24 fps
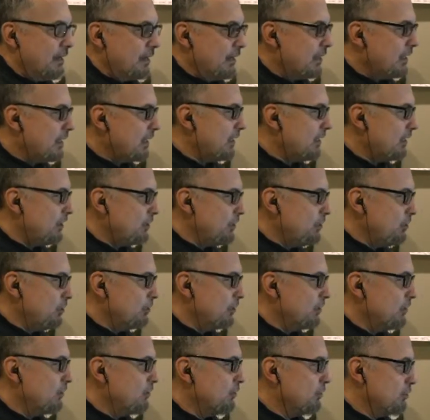Any
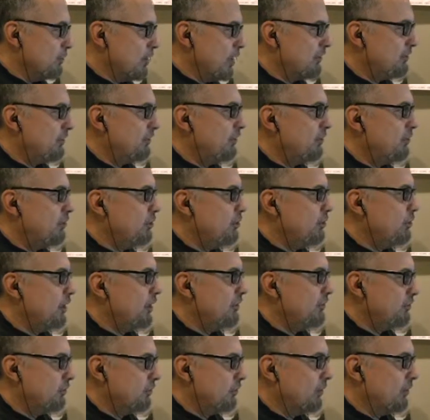Cuban who makes it to
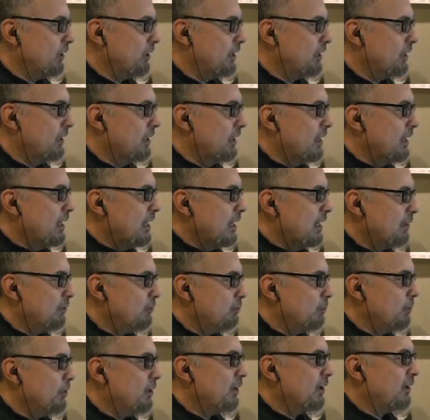U.S. soil
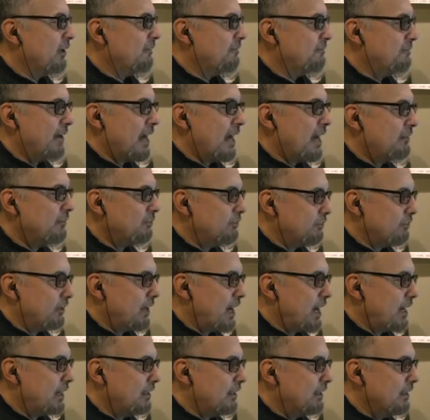is put on a fast
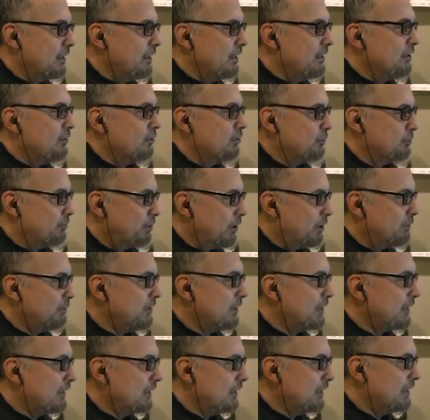track to
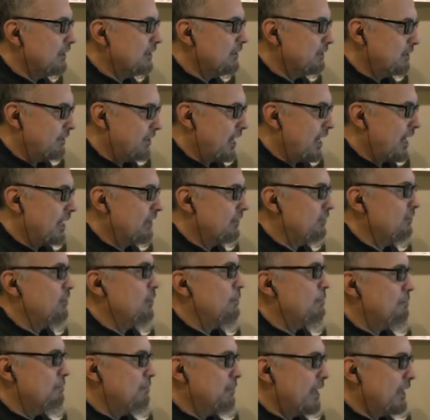permanent legal status,
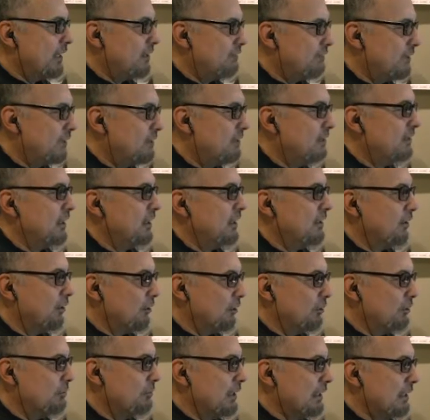benefits, and
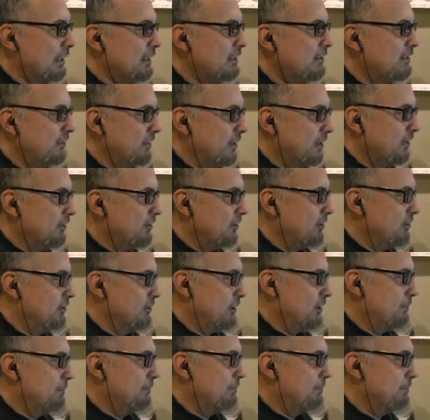ultimately citizenship.